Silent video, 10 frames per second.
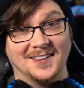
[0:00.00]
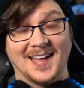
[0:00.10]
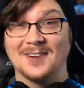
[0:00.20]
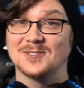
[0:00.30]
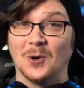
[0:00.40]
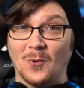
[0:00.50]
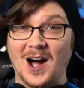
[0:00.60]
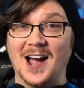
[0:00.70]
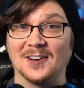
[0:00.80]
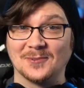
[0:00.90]
that was a
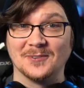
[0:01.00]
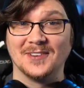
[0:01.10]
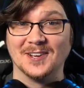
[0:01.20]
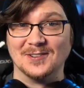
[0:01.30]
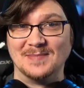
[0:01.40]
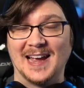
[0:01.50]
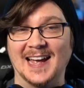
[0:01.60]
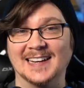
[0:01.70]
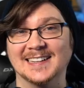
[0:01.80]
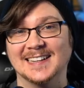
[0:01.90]
wild reveal,
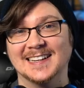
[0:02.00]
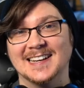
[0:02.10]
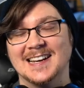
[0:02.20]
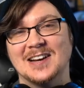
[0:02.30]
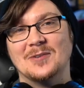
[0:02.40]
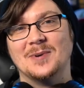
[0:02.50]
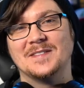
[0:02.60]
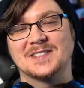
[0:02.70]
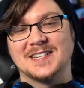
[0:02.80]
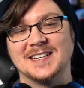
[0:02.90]
man.
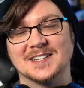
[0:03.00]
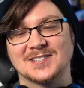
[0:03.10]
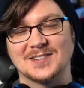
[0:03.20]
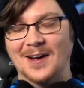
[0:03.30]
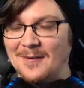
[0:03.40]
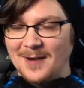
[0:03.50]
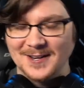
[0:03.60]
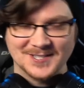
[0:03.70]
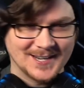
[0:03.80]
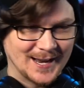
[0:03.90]
We've seen so
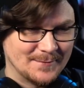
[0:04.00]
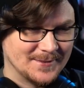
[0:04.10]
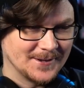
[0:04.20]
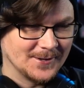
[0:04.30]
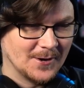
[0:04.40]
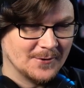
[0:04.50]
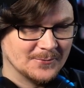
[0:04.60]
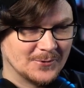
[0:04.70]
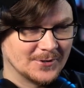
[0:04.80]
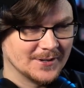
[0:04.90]
much of him in the
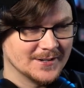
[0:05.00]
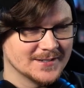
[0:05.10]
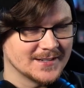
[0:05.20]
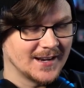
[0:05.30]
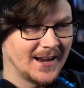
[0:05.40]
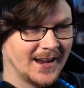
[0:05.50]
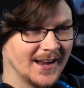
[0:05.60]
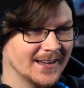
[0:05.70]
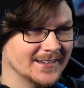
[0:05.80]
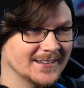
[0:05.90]
Clone Wars,
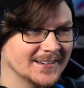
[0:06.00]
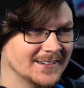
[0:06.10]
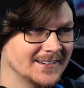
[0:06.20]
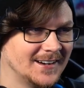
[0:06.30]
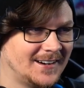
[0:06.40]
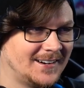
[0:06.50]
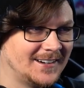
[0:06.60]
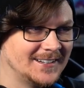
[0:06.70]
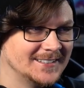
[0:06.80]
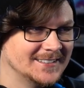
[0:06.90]
and
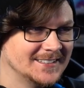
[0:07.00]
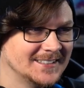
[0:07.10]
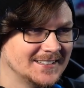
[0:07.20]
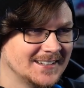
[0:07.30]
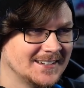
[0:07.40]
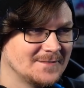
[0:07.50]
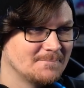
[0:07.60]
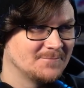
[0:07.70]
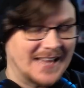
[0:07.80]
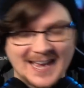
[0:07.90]

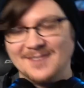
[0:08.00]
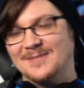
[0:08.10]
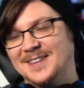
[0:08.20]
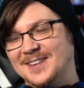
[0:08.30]
damn,